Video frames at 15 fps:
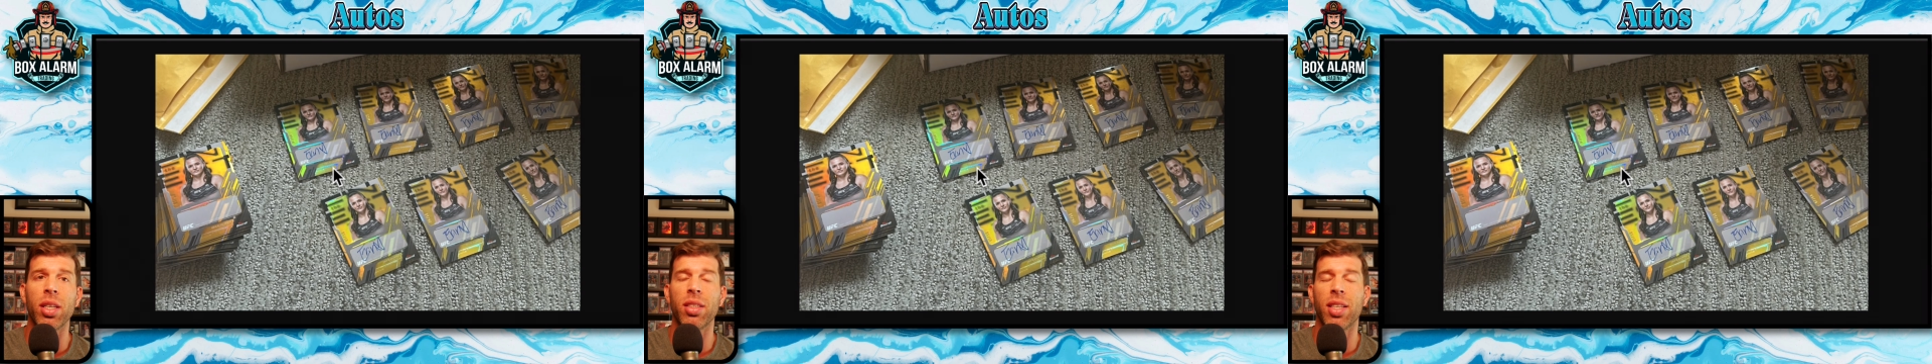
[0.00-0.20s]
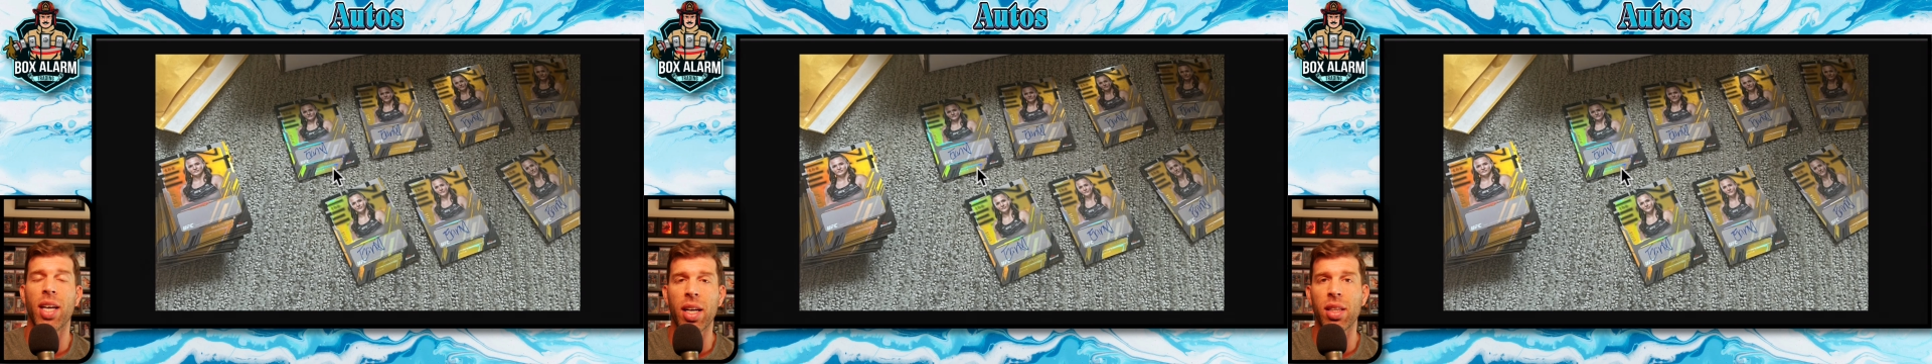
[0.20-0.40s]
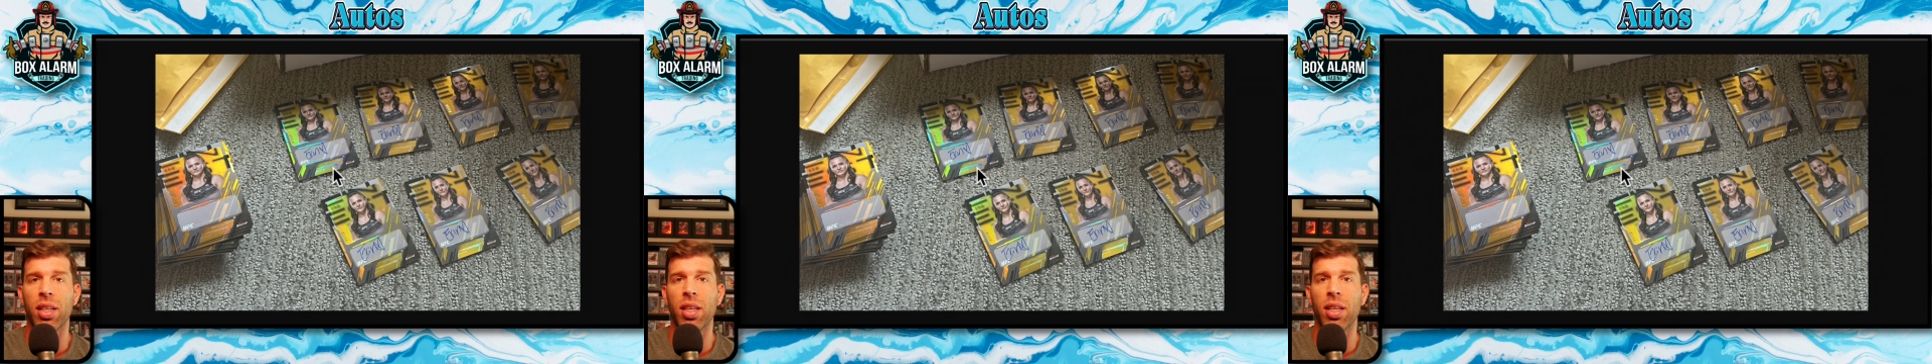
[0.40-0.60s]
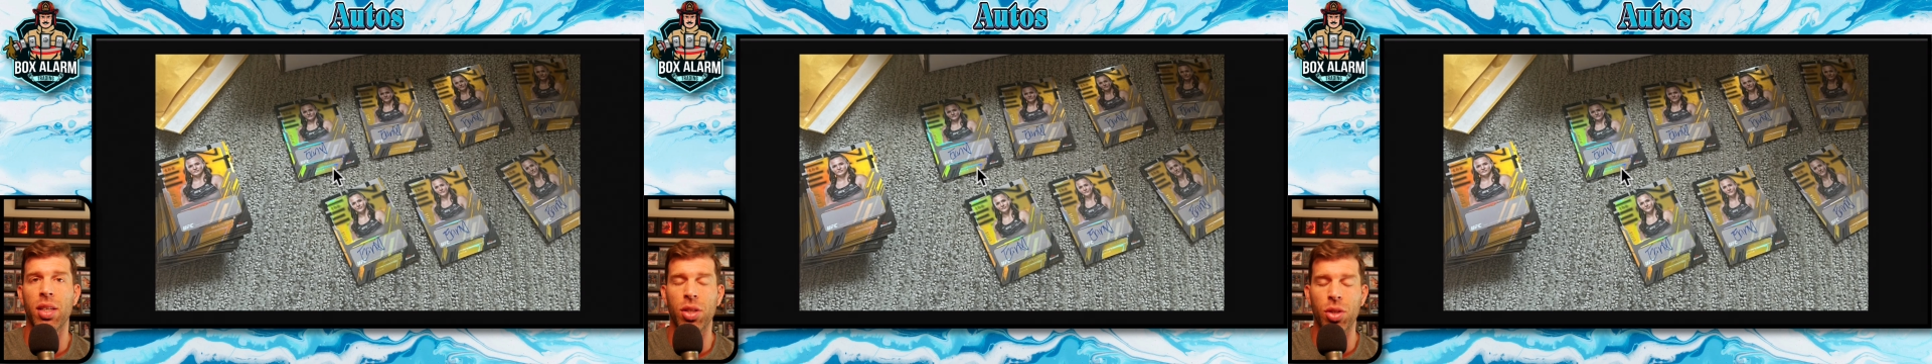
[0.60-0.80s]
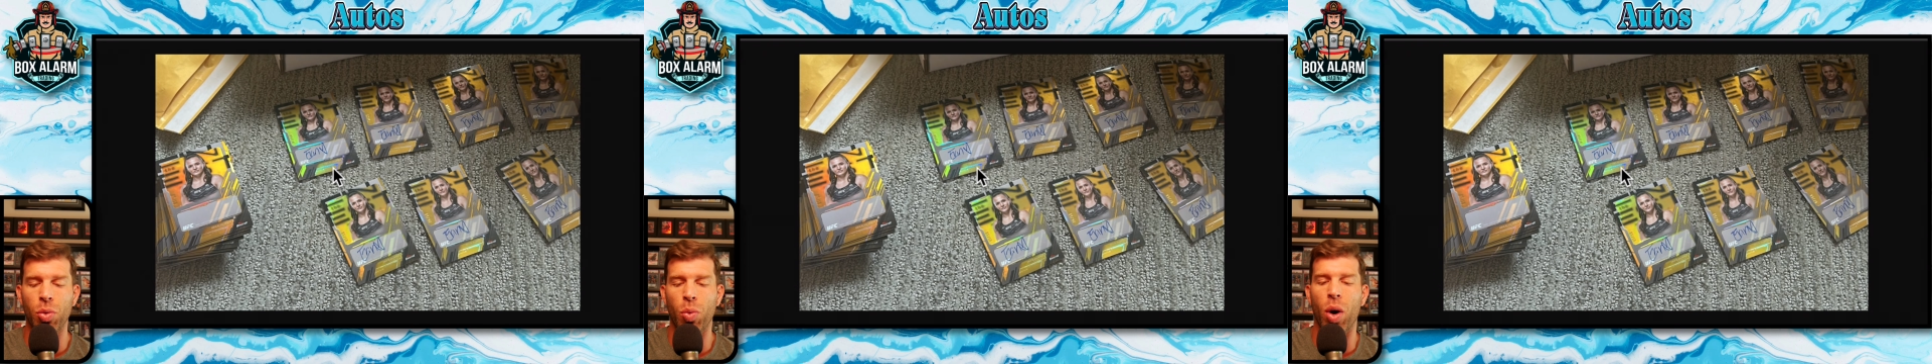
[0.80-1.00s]
exactly
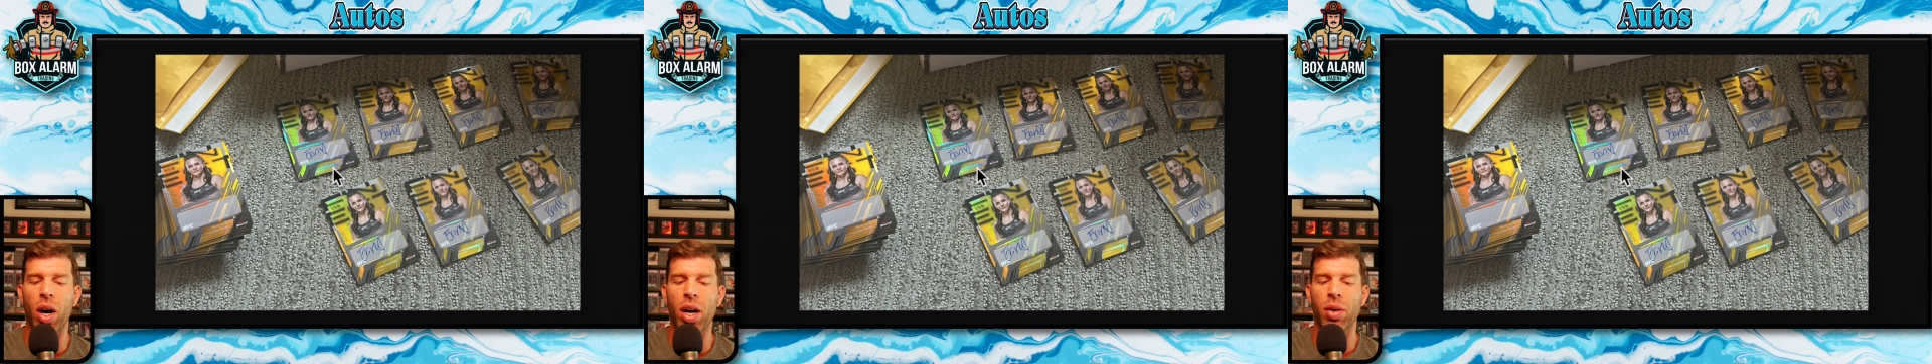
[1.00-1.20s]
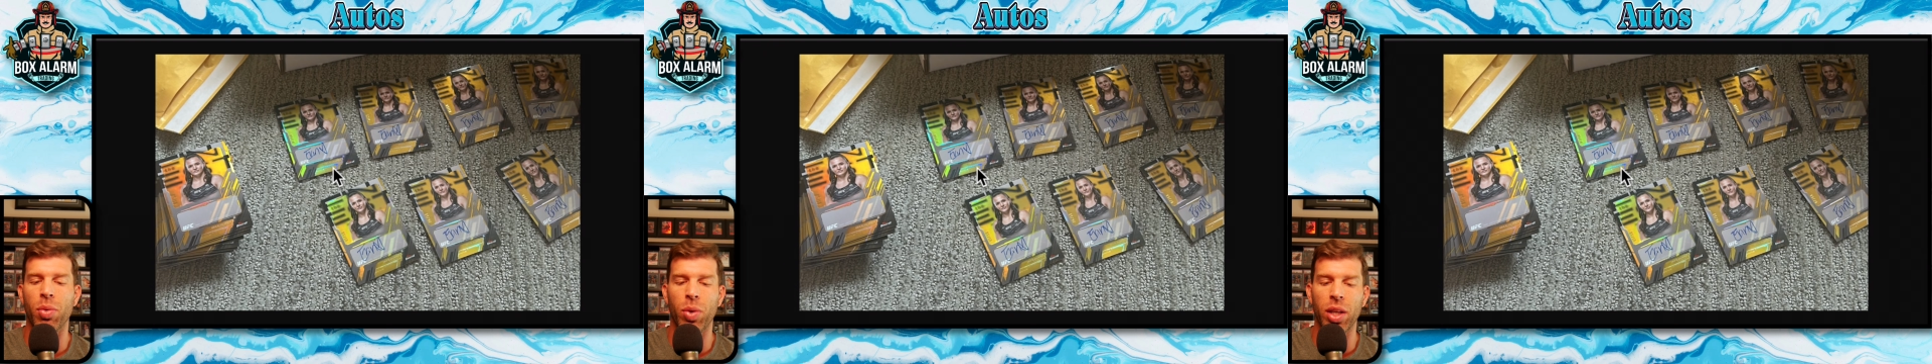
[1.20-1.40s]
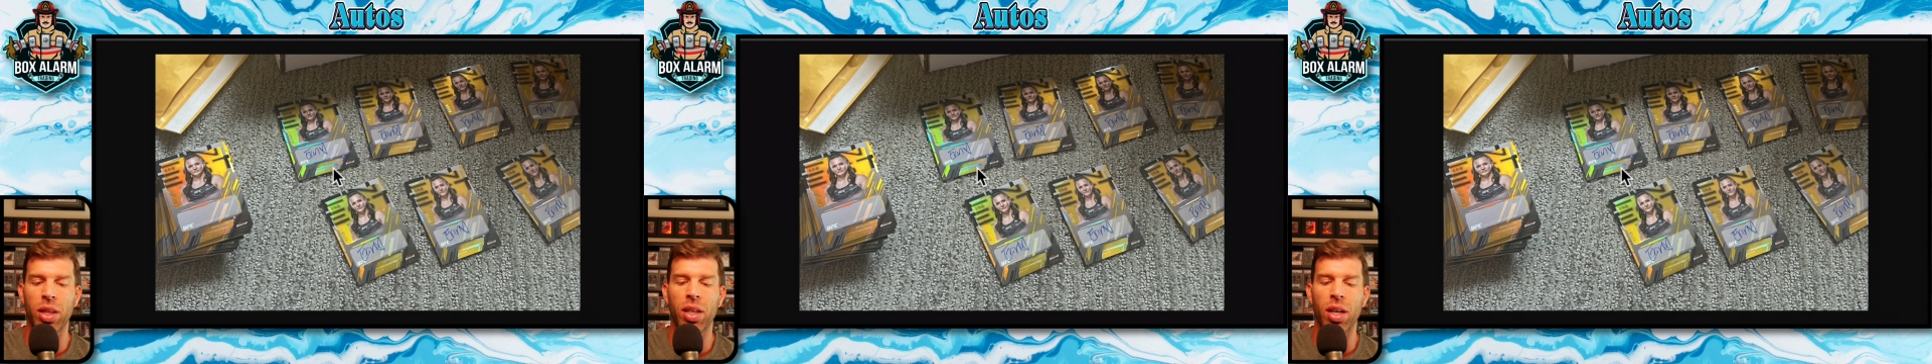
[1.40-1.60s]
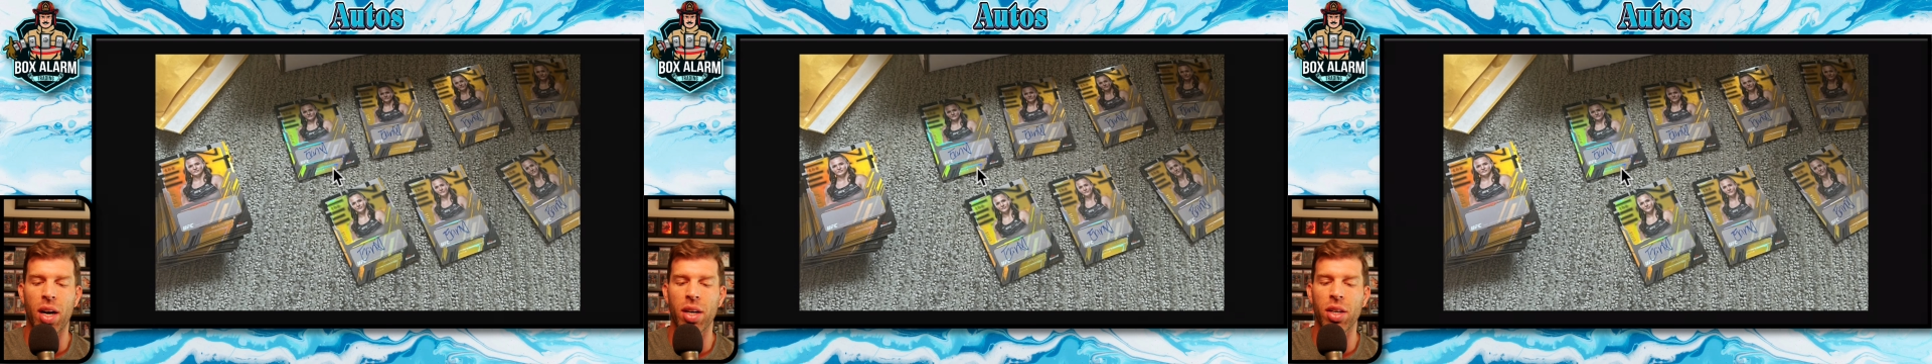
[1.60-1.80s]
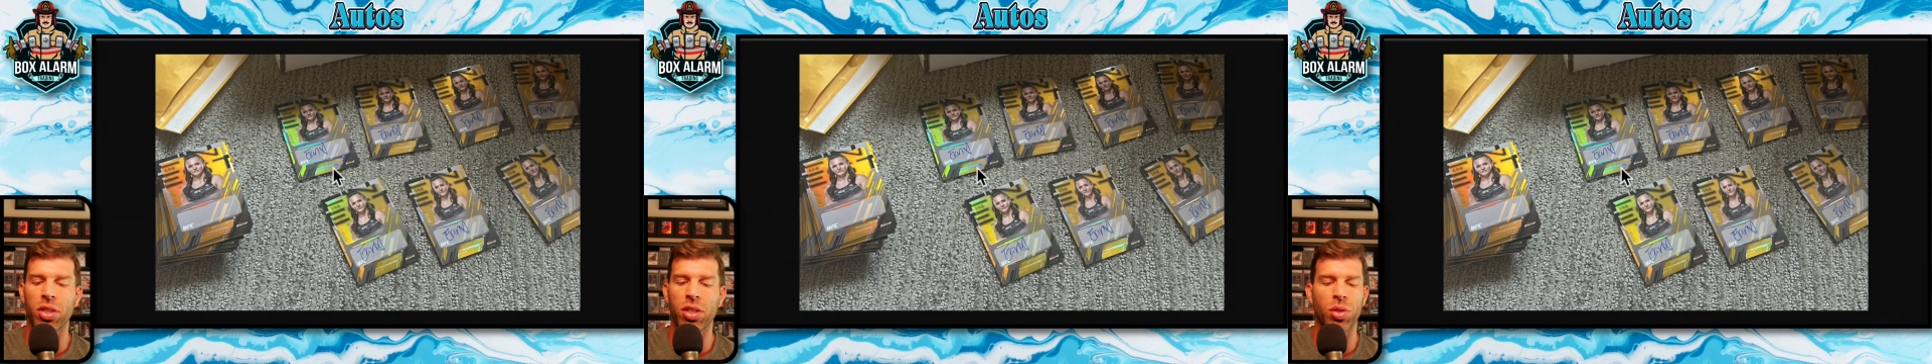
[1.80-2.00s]
you want with the
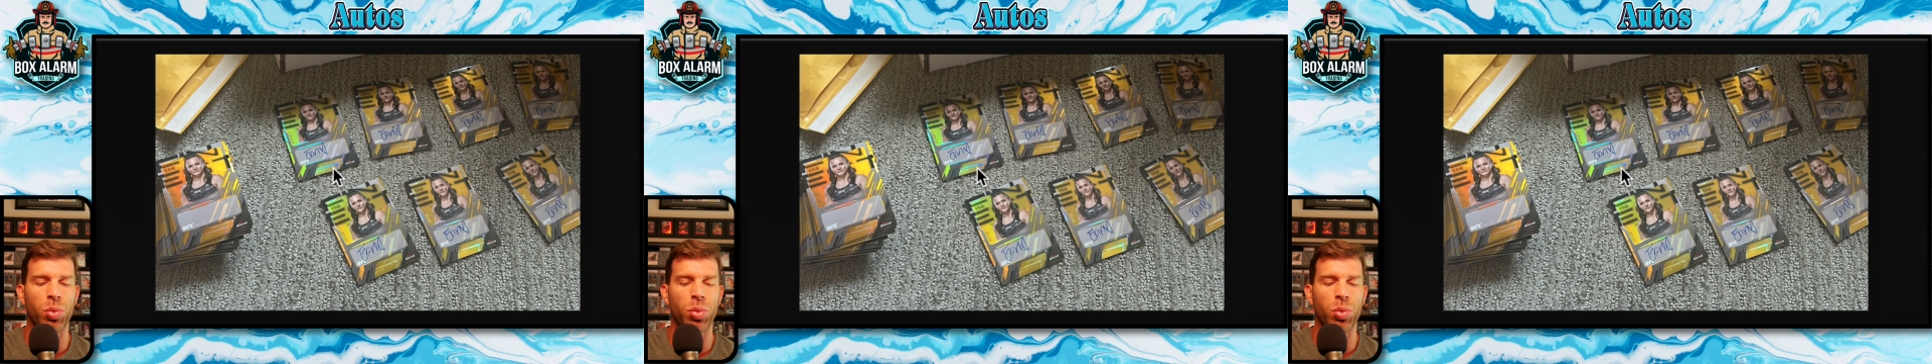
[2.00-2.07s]
autos,